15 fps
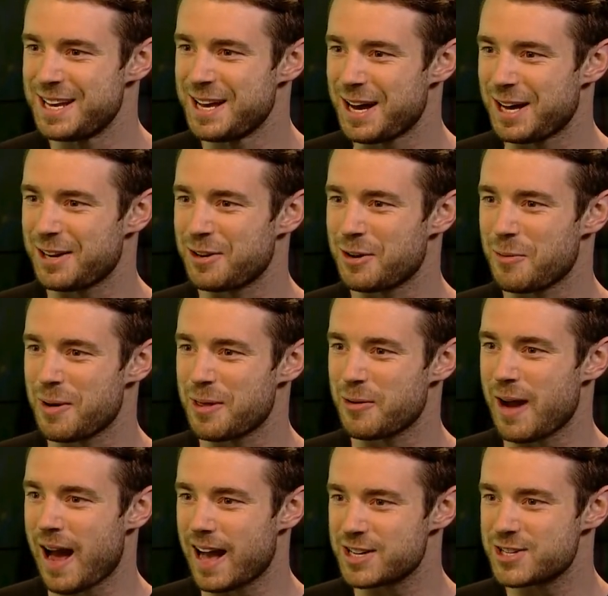I don't know
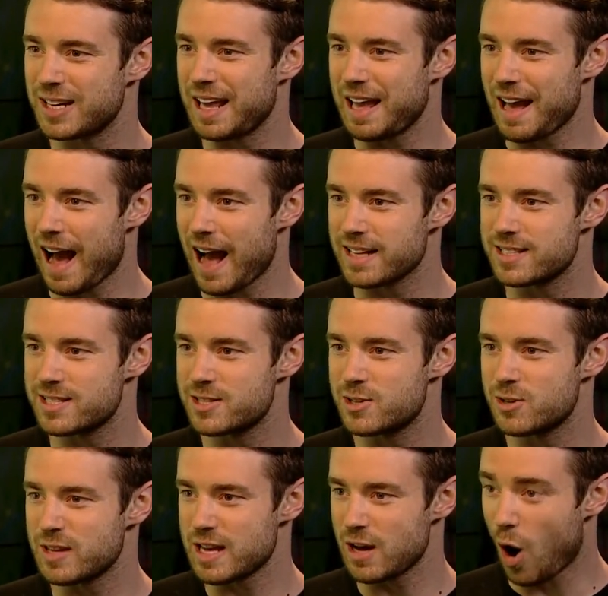whether it actually adds
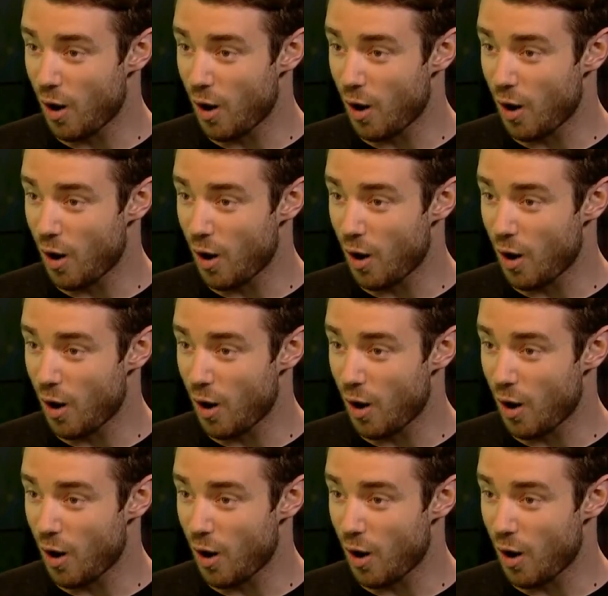to the